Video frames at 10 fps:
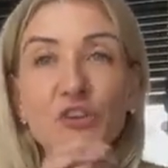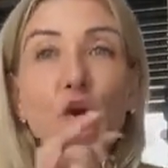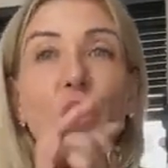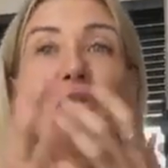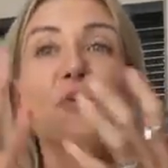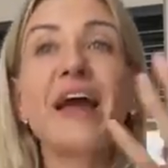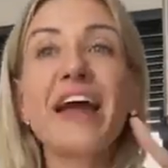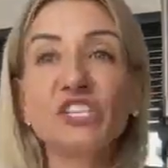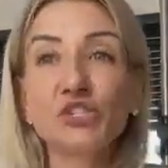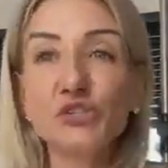and you open your
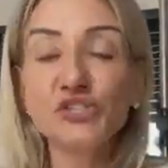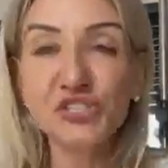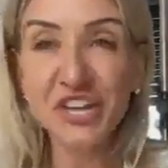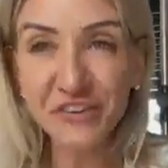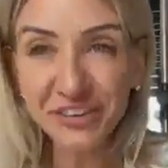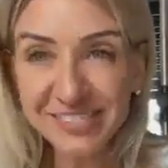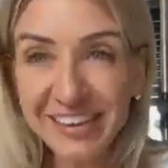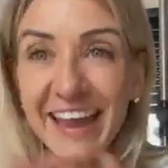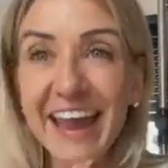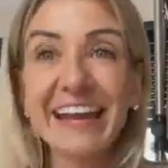hand and you share
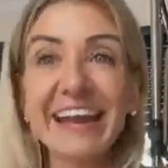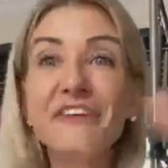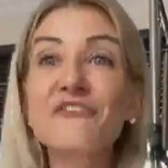it and